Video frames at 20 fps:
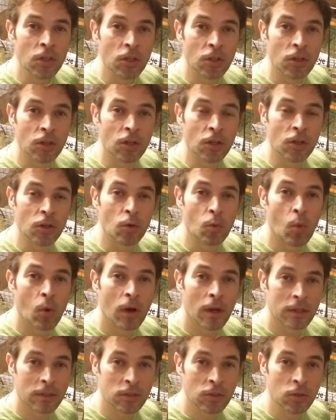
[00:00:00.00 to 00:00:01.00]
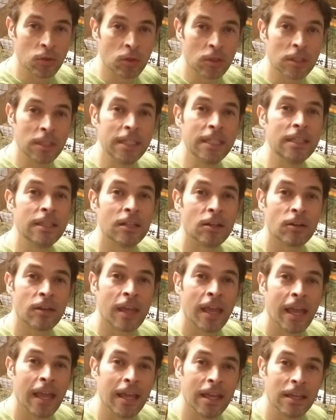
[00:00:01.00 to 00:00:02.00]
You're going to want to clean their
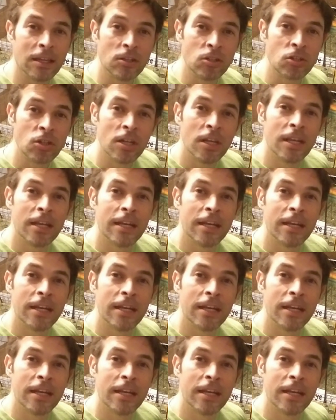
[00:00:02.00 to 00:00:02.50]
cage.